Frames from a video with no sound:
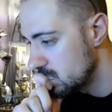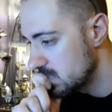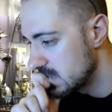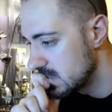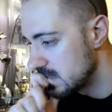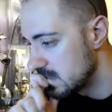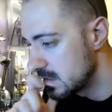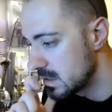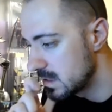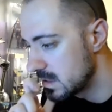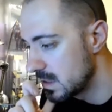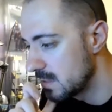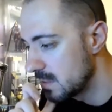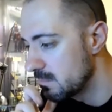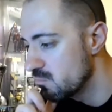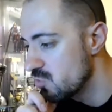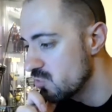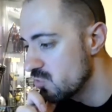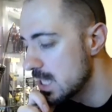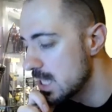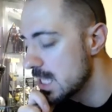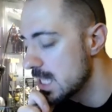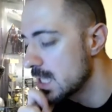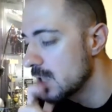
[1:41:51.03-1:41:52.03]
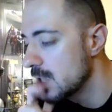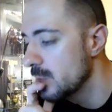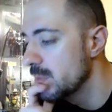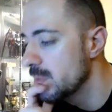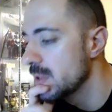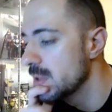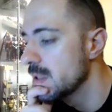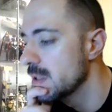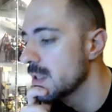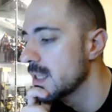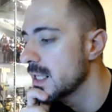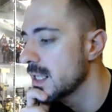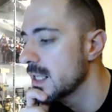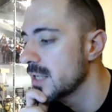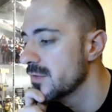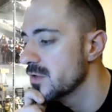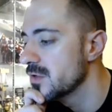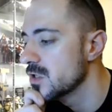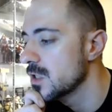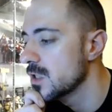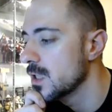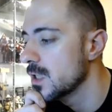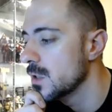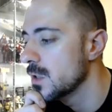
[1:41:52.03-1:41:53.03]
So I'm really hoping that they give us
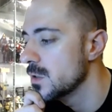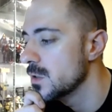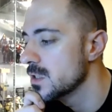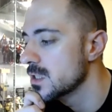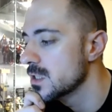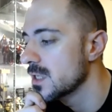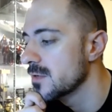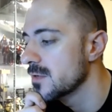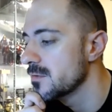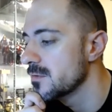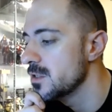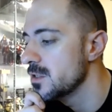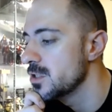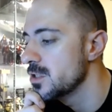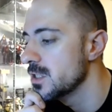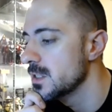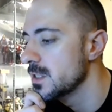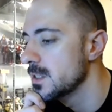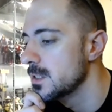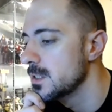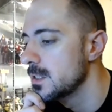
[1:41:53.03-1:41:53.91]
a load of stuff this year.